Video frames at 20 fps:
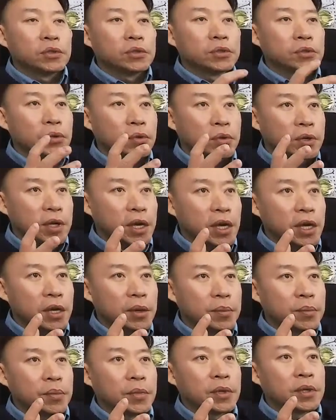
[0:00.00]
to
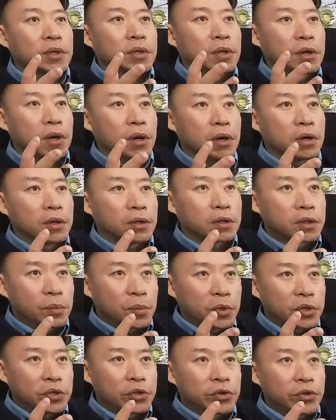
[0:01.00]
keep the
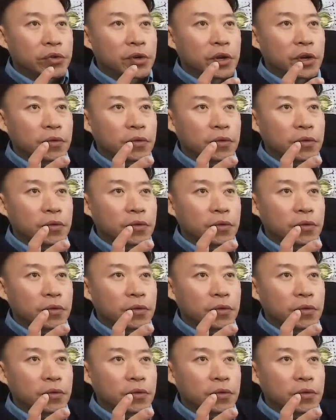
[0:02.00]
material